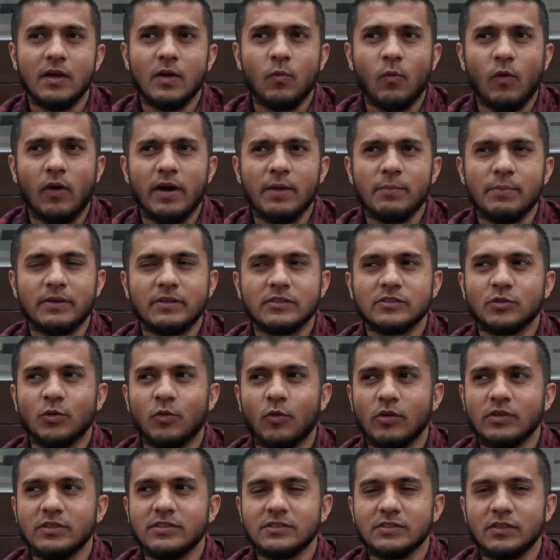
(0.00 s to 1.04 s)
Why? Because
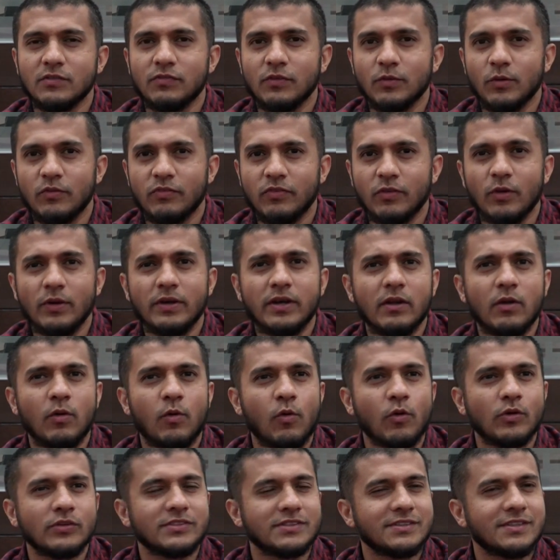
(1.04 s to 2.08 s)
horses, if you look at a
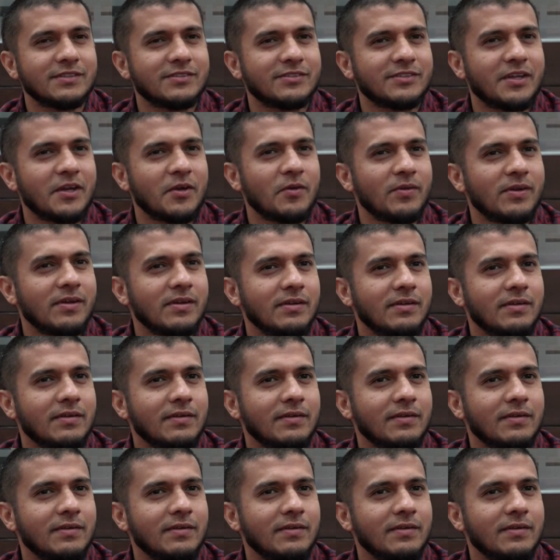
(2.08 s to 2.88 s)
horse, is it scary?